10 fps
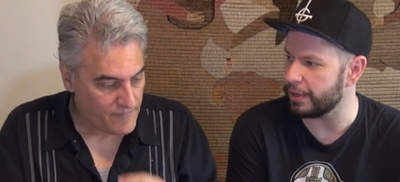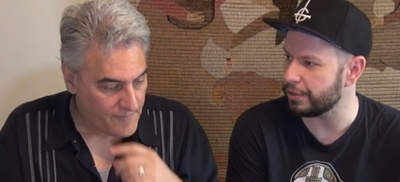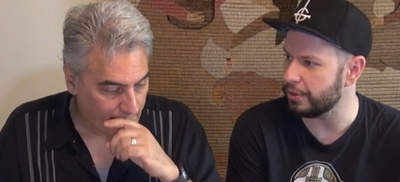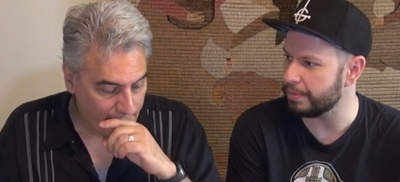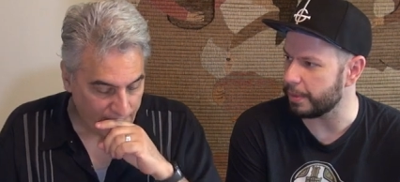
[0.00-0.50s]
Speaker 1: fresh
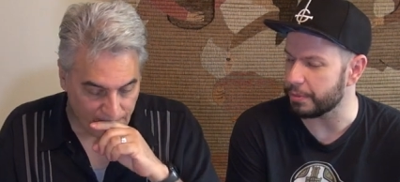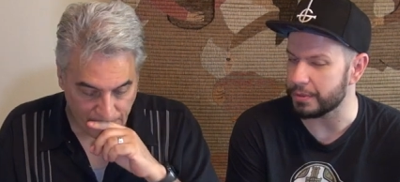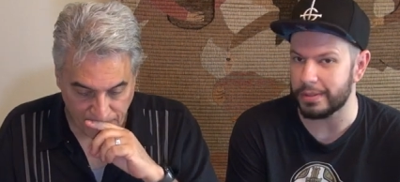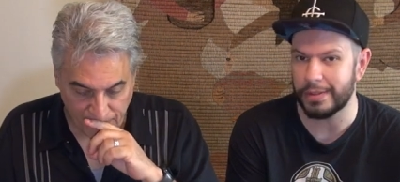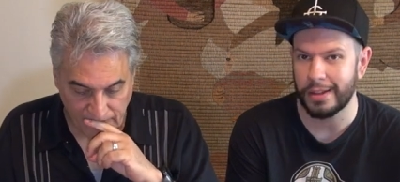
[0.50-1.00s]
ghost
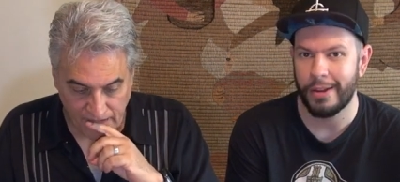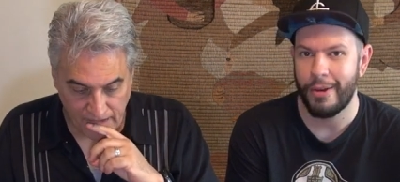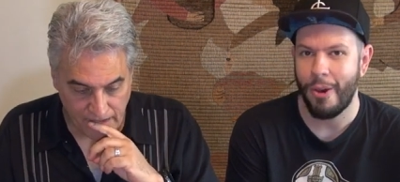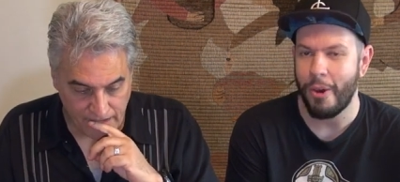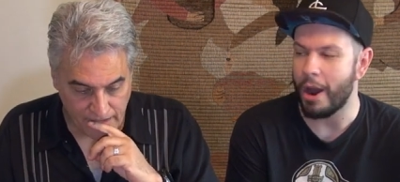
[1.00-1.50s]
peppers.
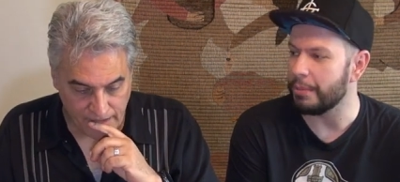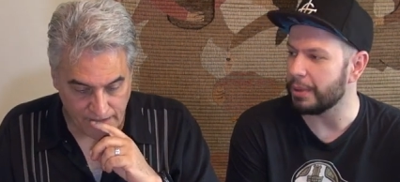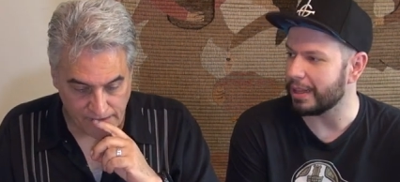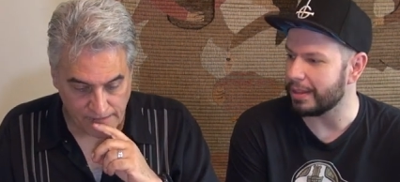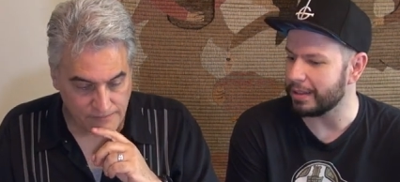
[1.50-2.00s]
But
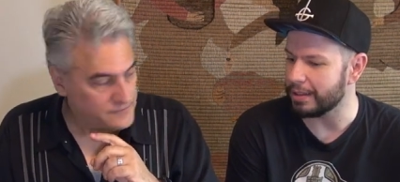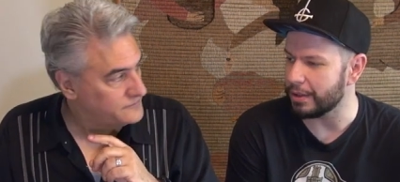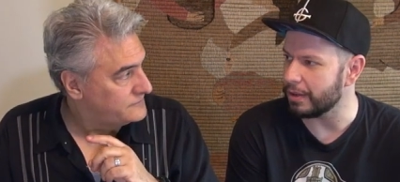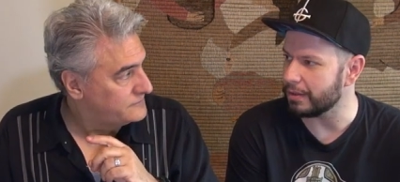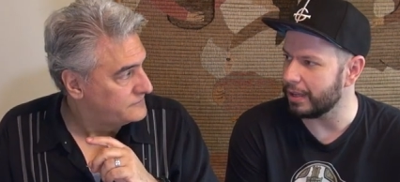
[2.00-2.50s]
I think
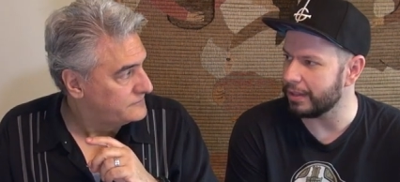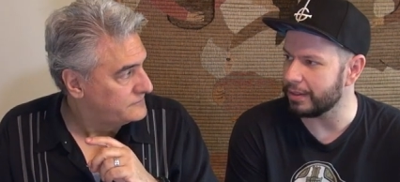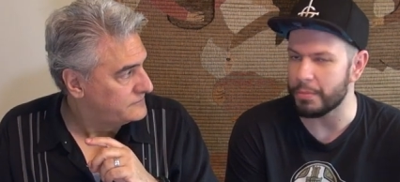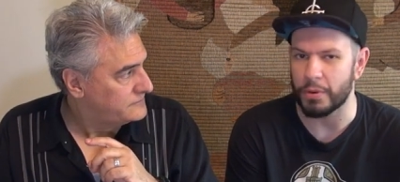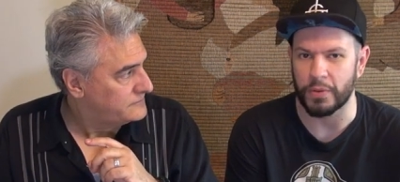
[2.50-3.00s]
they're
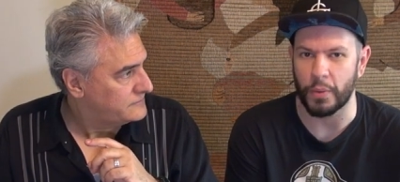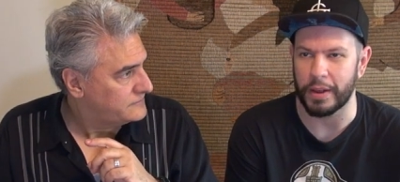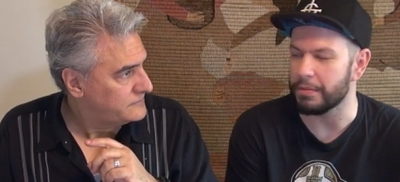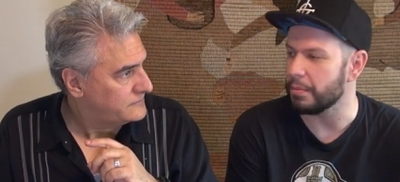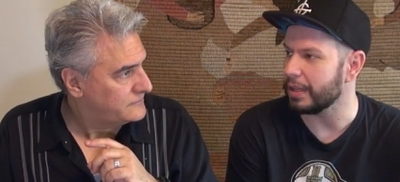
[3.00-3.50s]
moving away
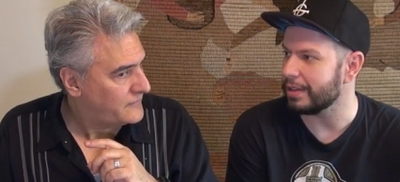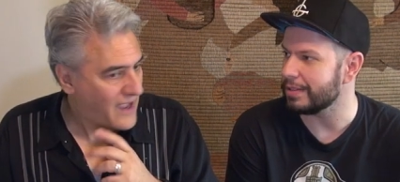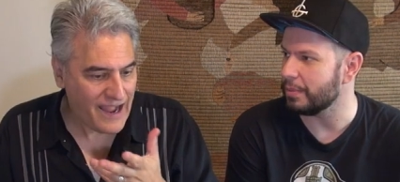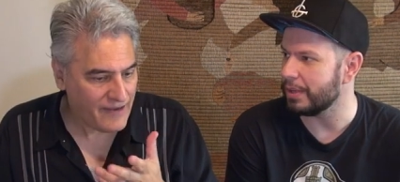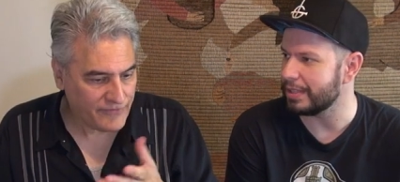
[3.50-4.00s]
from it because
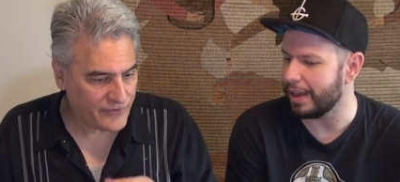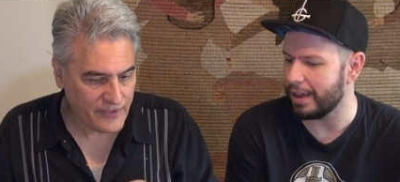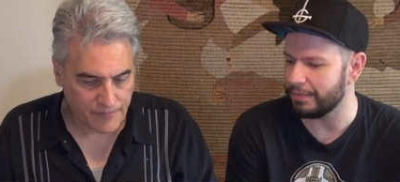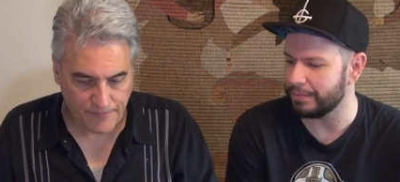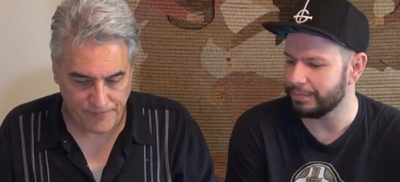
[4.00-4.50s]
Speaker 2: I haven't seen
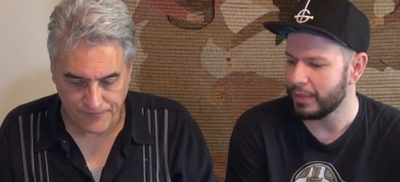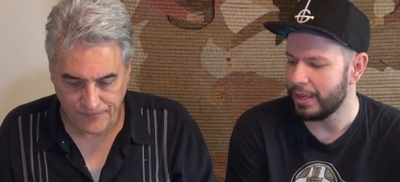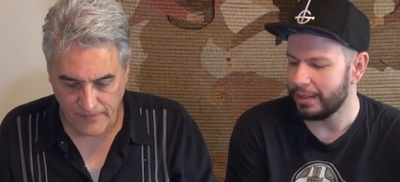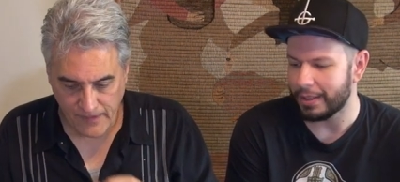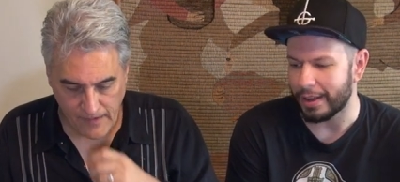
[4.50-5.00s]
them.
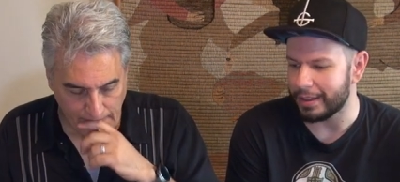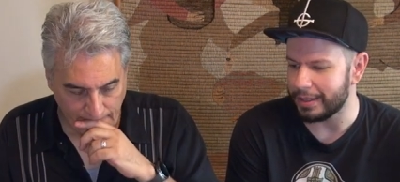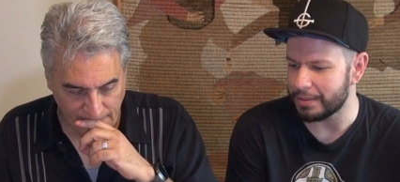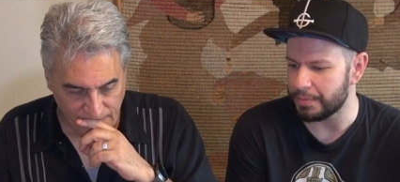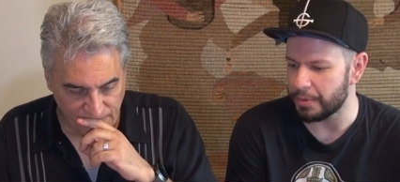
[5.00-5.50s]
Yeah, I think
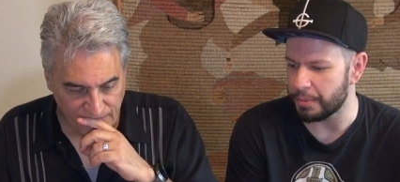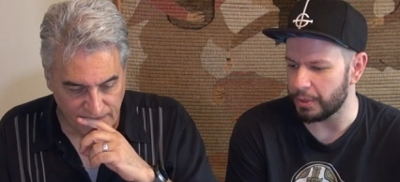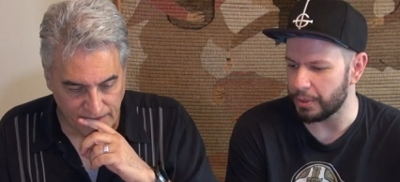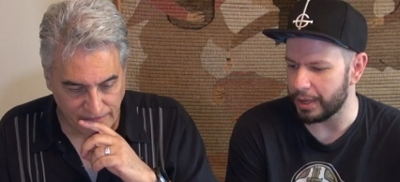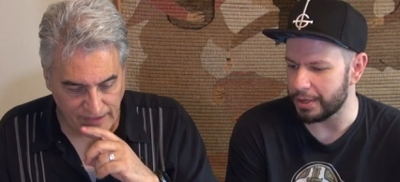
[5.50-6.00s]
it's per
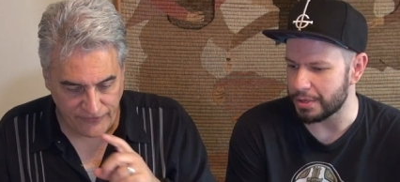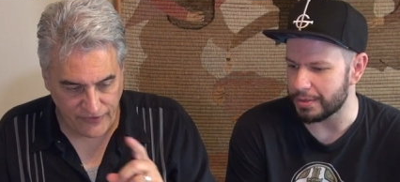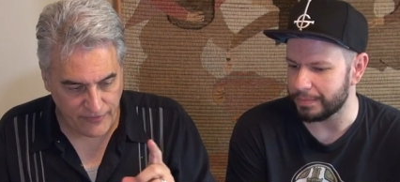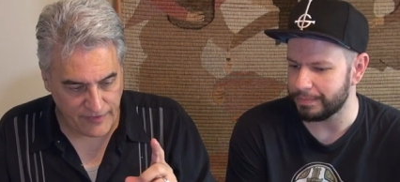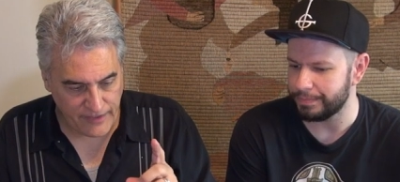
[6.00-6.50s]
location. Let's
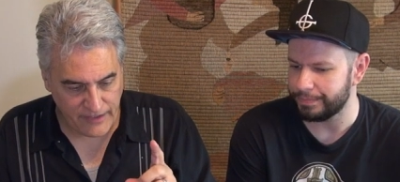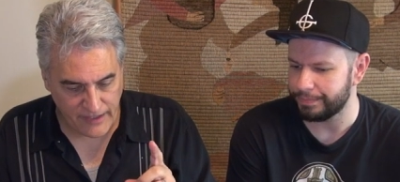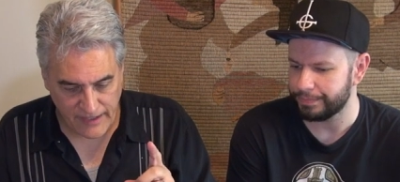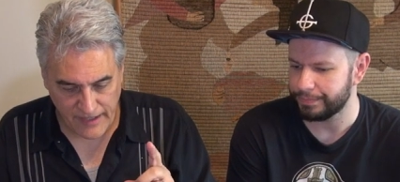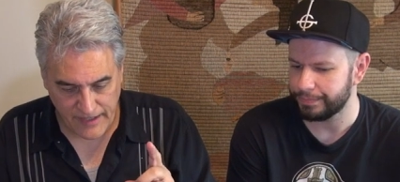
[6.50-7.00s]
do the
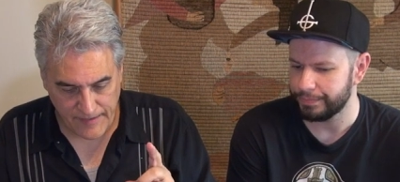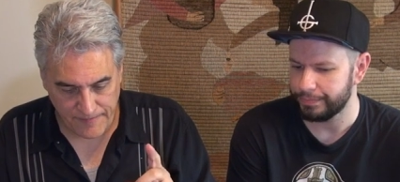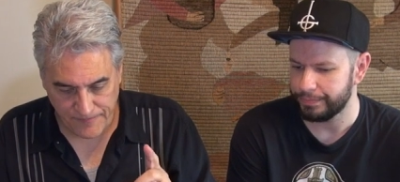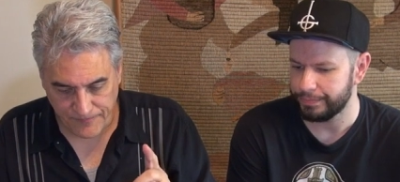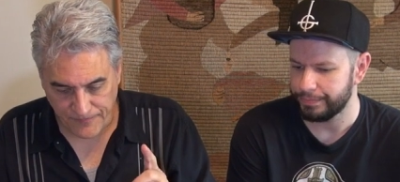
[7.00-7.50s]

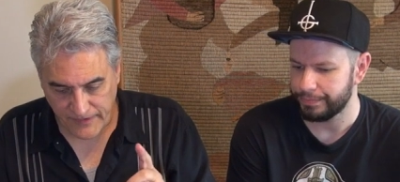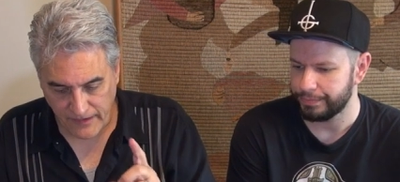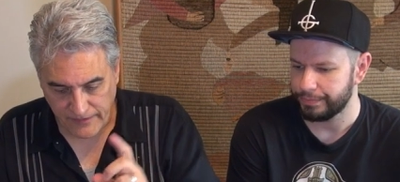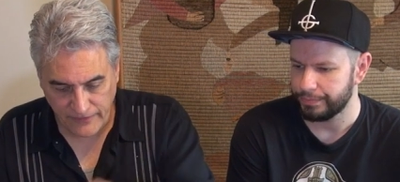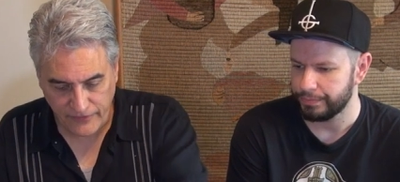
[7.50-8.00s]

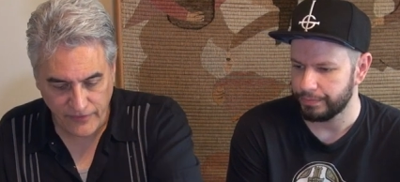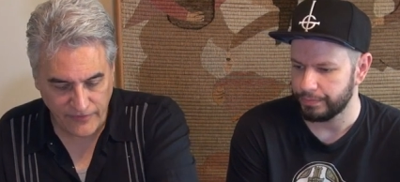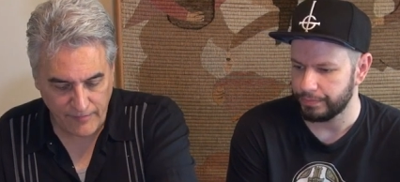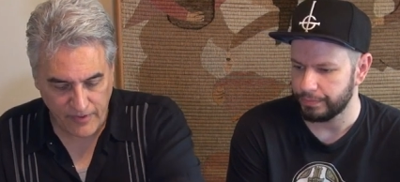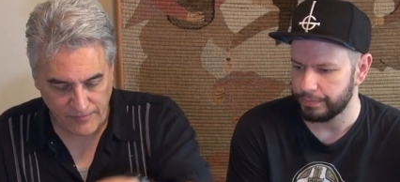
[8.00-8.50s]

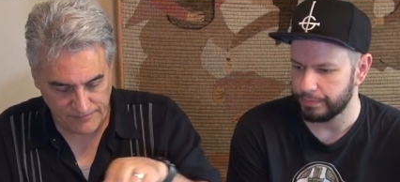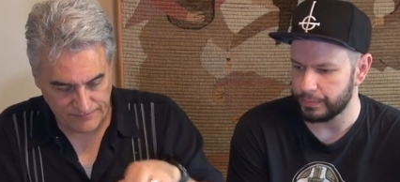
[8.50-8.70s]
sambal.